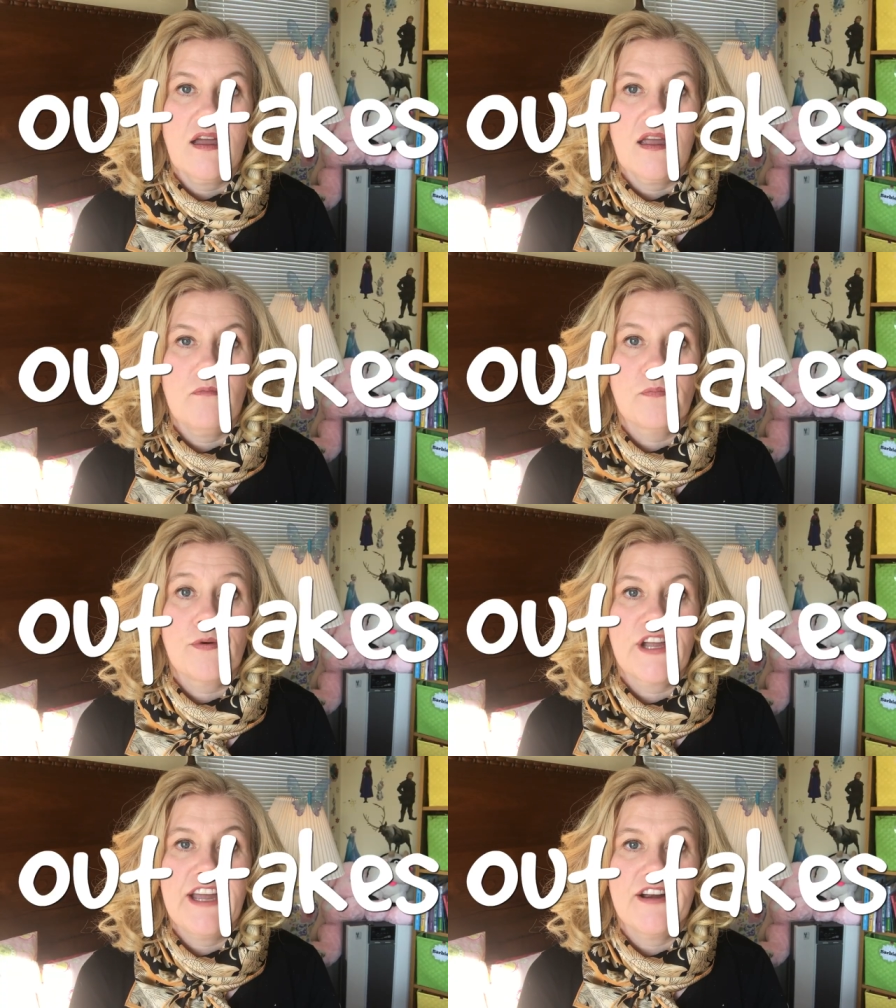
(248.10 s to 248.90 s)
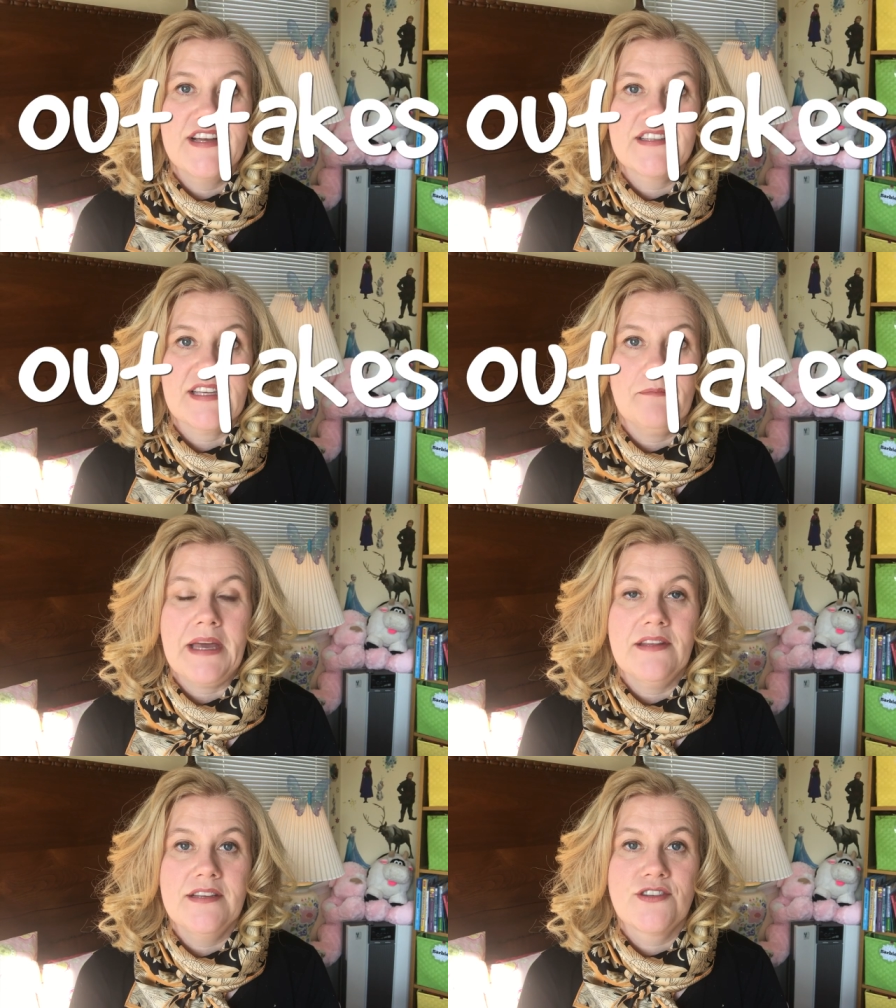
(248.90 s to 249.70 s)
I am precariously
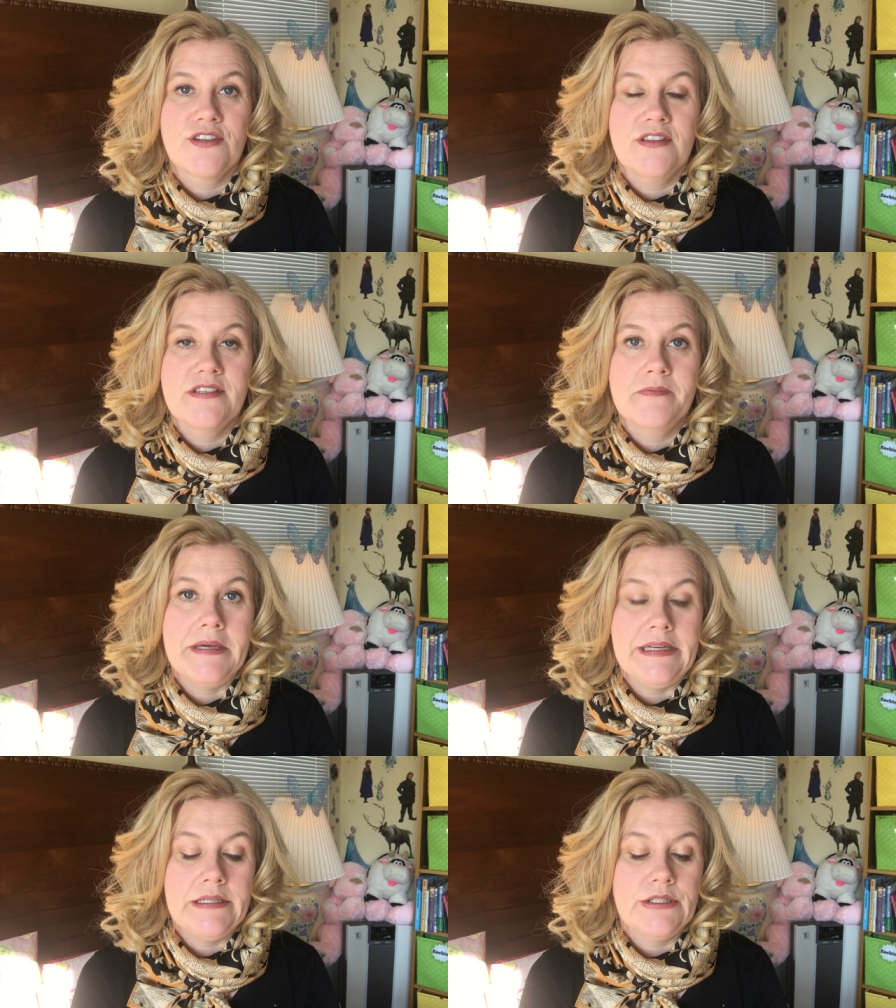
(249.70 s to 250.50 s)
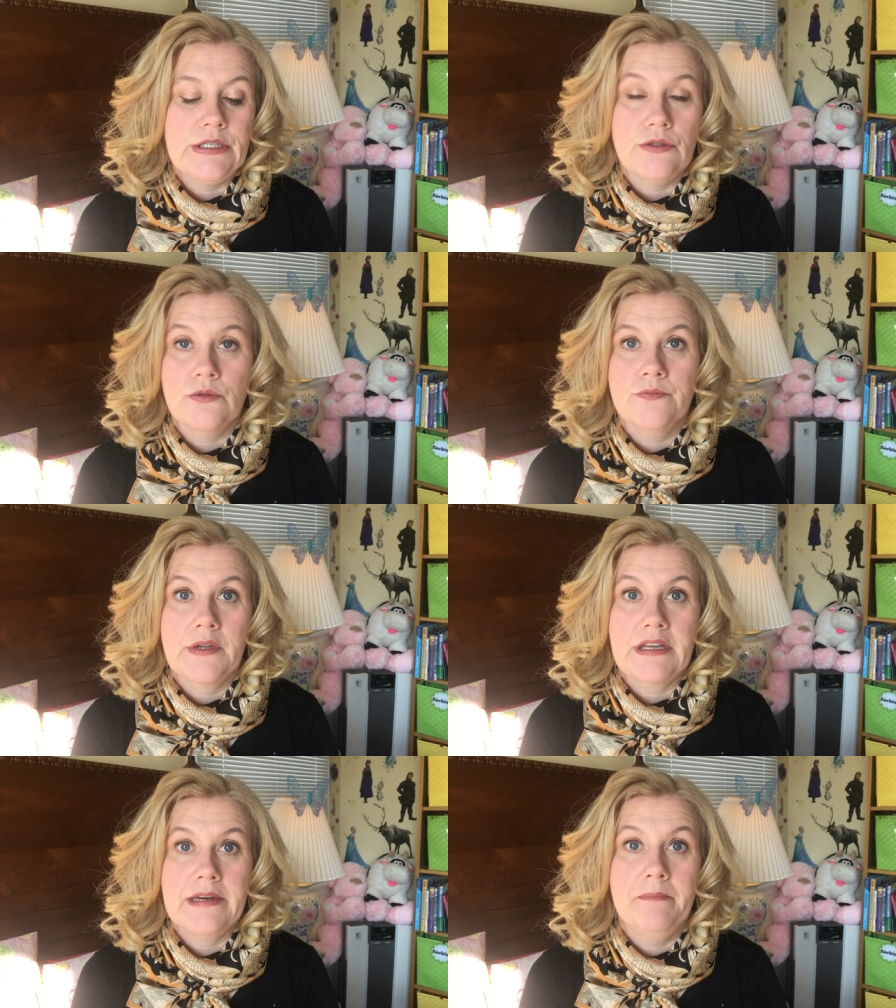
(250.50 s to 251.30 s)
balanced on this bed, so
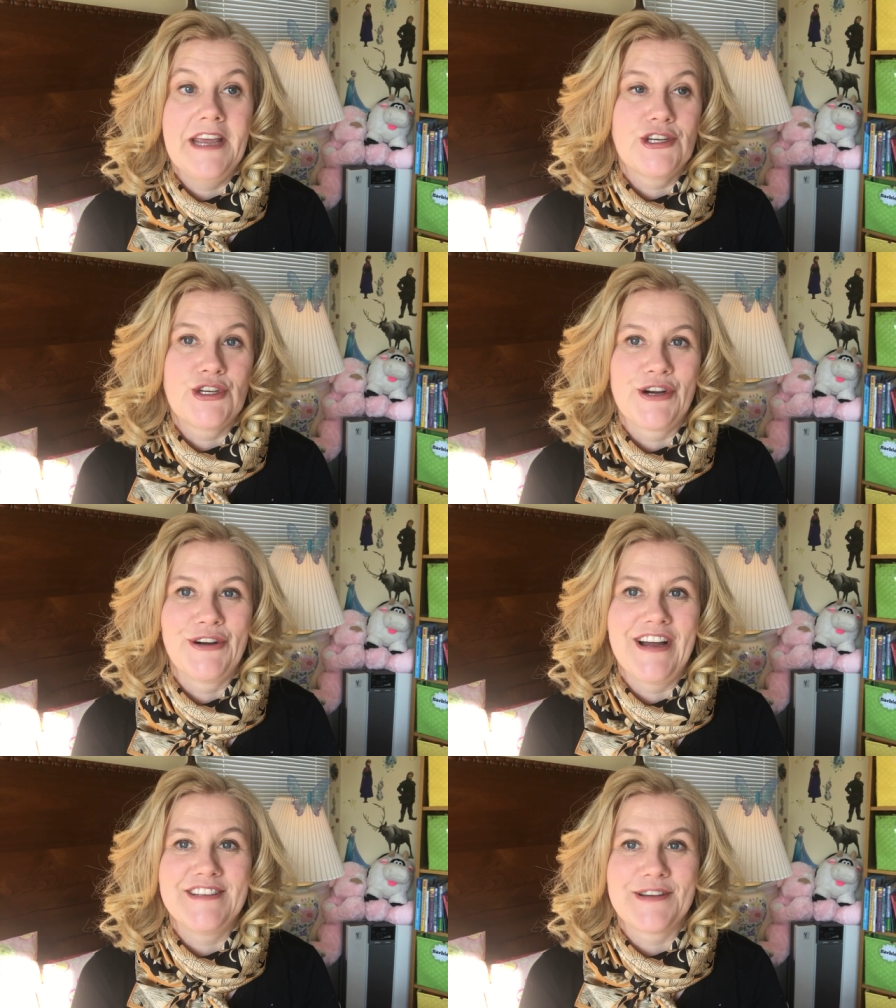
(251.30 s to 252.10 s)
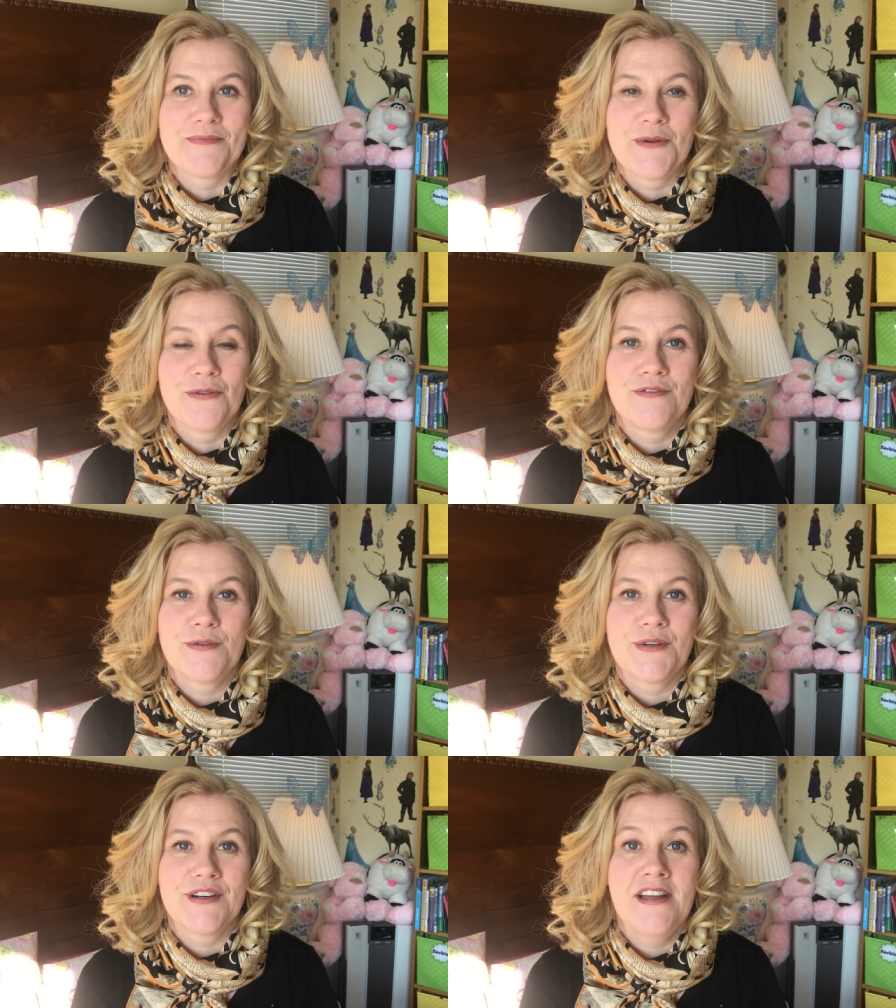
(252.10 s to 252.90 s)
I gotta make sure I don't move
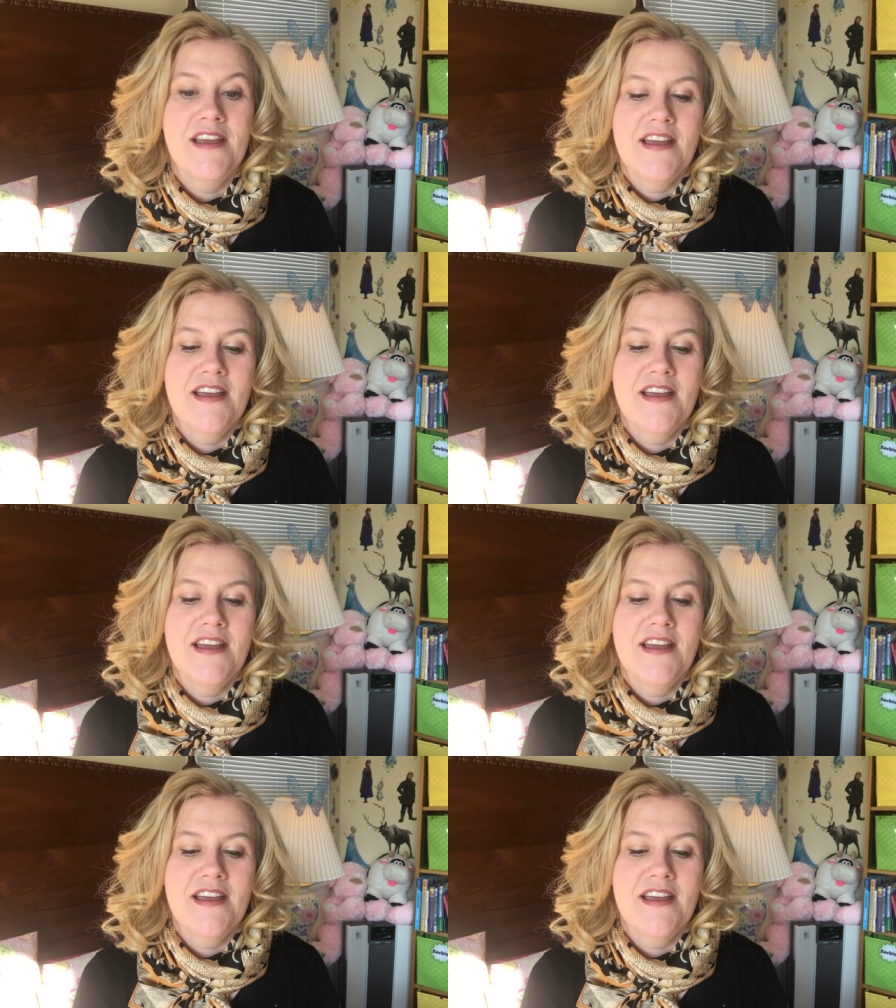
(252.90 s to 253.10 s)
or